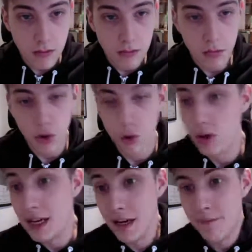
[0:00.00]

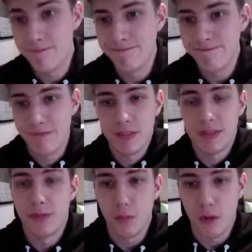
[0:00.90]
Lawley
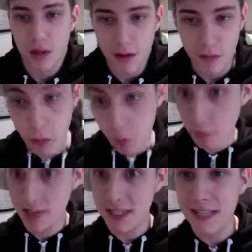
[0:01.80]
from the Liverpool
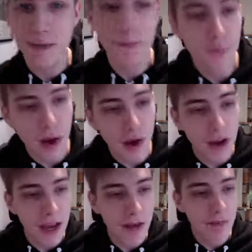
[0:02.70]
women's team wearing
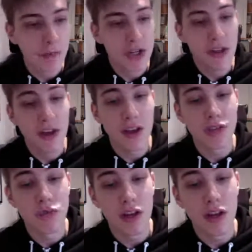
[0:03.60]
it, which I think is
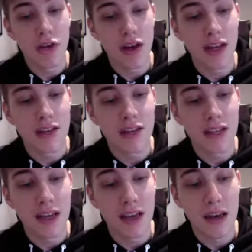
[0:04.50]
really great to
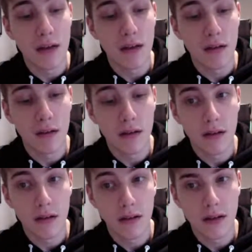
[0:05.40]
see.
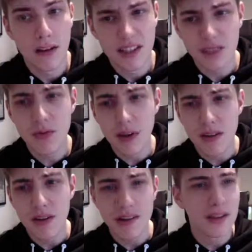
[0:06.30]
It's just really
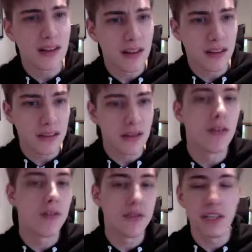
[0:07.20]
great to see that
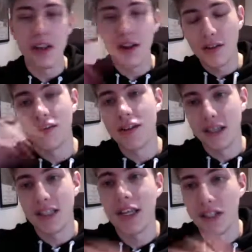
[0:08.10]
obviously now they're starting
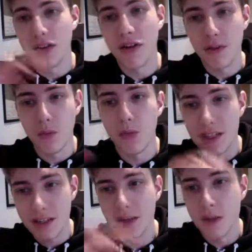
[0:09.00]
to integrate the women's
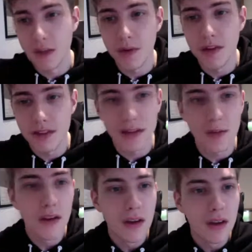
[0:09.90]
team and the men's team.
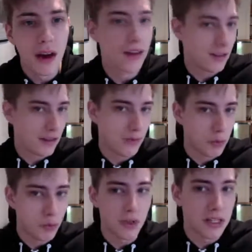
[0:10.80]
I think
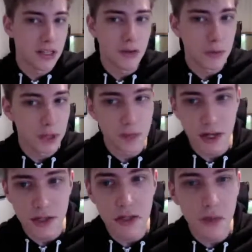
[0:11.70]
Liverpool need to do a much better
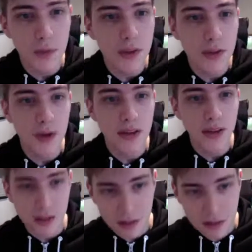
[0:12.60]
job with the way that
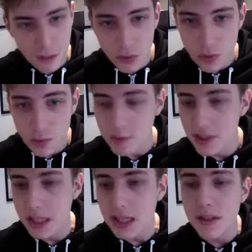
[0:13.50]
they support the women's
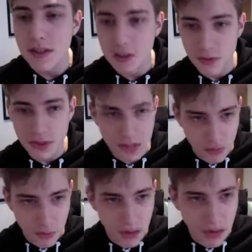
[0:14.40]
team, and so this is
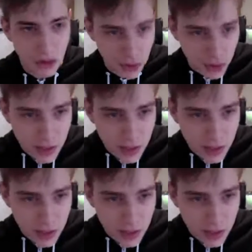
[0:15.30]
really good